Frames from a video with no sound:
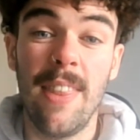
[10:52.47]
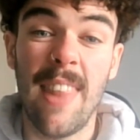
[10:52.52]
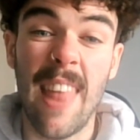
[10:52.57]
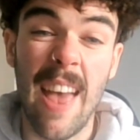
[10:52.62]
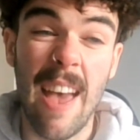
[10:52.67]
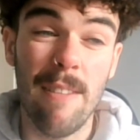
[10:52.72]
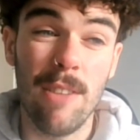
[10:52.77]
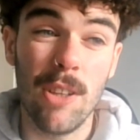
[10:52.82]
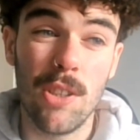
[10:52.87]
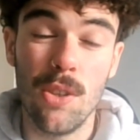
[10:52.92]

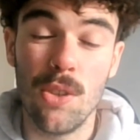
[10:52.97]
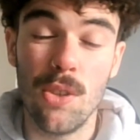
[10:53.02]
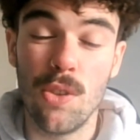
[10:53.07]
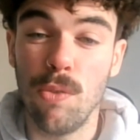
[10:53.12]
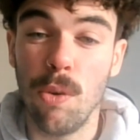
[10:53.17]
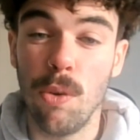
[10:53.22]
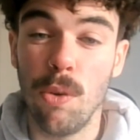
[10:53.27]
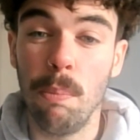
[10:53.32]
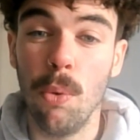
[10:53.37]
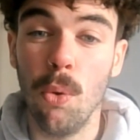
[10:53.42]
Everton's
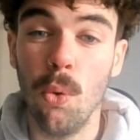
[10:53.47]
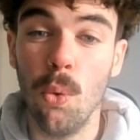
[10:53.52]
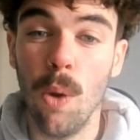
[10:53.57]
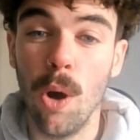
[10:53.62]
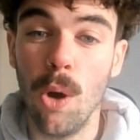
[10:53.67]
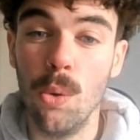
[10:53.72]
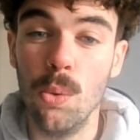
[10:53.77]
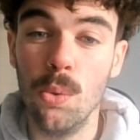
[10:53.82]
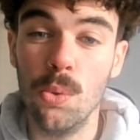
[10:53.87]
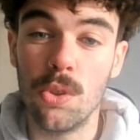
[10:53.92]
football
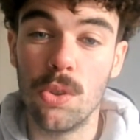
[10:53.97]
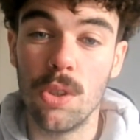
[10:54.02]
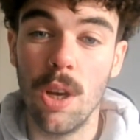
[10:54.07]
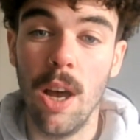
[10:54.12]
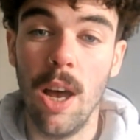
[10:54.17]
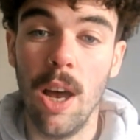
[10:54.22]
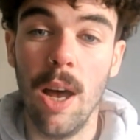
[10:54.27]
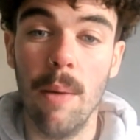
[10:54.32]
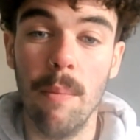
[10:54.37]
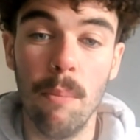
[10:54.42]
woes,
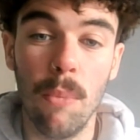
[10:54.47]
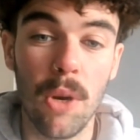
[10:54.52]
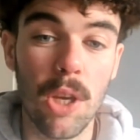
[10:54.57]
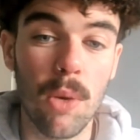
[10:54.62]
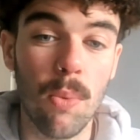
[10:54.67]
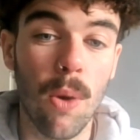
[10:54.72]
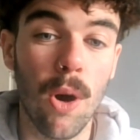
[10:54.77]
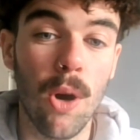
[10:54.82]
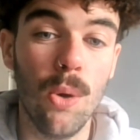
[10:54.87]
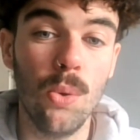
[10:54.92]
money
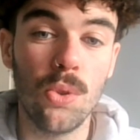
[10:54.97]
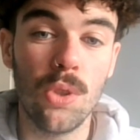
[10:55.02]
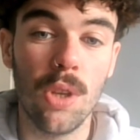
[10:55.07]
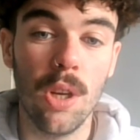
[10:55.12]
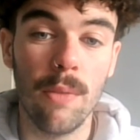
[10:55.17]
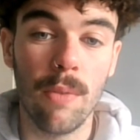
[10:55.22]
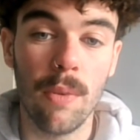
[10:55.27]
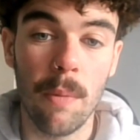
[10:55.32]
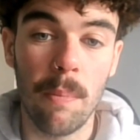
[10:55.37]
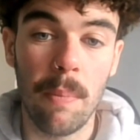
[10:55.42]
woes
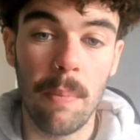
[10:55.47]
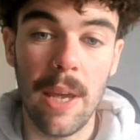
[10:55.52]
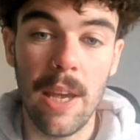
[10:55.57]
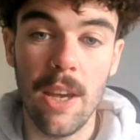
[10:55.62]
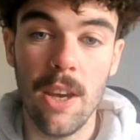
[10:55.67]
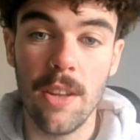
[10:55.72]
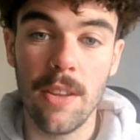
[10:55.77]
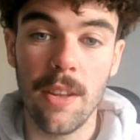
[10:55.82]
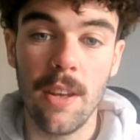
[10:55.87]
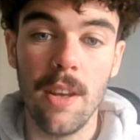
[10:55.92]
have
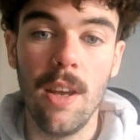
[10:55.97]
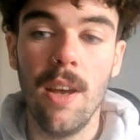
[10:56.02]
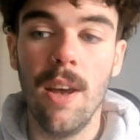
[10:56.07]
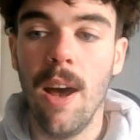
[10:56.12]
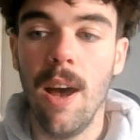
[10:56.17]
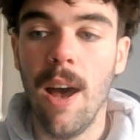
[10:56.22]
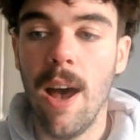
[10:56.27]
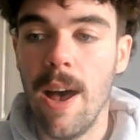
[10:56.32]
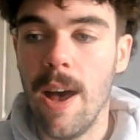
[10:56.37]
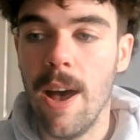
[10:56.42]
appeared.
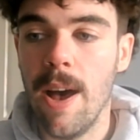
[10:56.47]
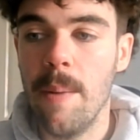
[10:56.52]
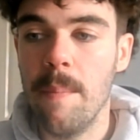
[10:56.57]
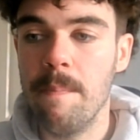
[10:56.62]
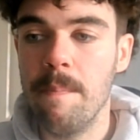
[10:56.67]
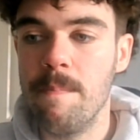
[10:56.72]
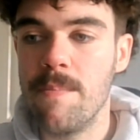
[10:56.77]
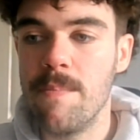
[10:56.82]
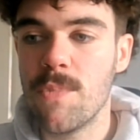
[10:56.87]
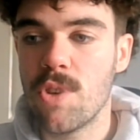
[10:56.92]

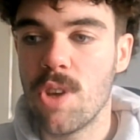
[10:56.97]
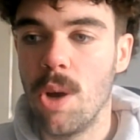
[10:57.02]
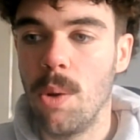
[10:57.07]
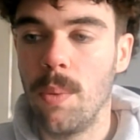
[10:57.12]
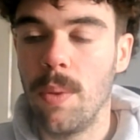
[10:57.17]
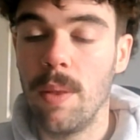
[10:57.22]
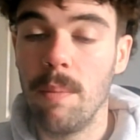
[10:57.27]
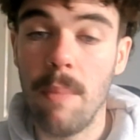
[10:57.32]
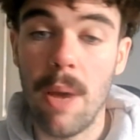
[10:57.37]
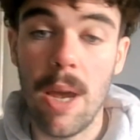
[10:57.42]

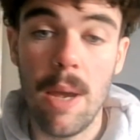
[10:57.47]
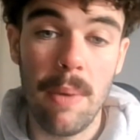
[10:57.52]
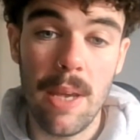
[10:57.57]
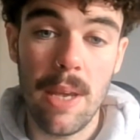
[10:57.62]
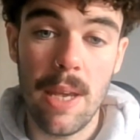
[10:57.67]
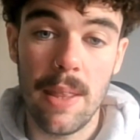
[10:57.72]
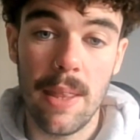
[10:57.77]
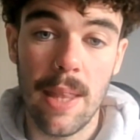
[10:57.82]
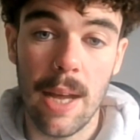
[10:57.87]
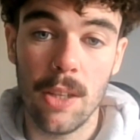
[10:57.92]
So
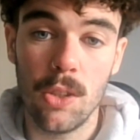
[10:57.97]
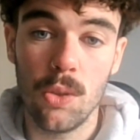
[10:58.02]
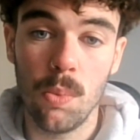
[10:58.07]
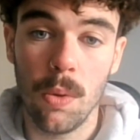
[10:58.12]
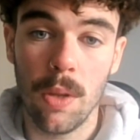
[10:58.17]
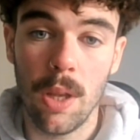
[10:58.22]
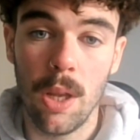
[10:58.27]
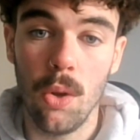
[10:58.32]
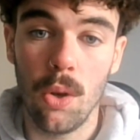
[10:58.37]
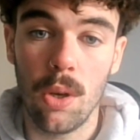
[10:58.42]
maybe that's
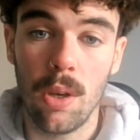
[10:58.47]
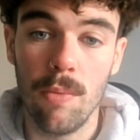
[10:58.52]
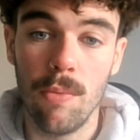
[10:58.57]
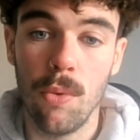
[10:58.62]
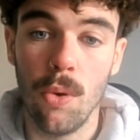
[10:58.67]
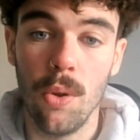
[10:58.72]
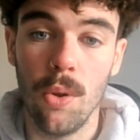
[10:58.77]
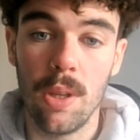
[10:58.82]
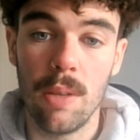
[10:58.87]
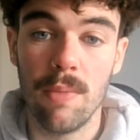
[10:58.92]
what they're looking
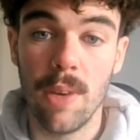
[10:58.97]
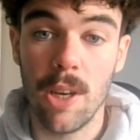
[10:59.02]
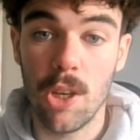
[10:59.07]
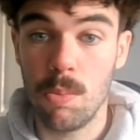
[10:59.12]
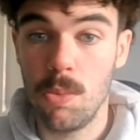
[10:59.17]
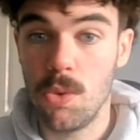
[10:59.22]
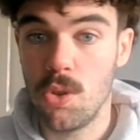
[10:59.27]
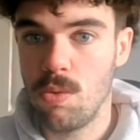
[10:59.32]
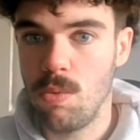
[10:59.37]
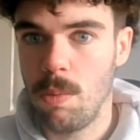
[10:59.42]
for, the
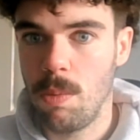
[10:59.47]
investment to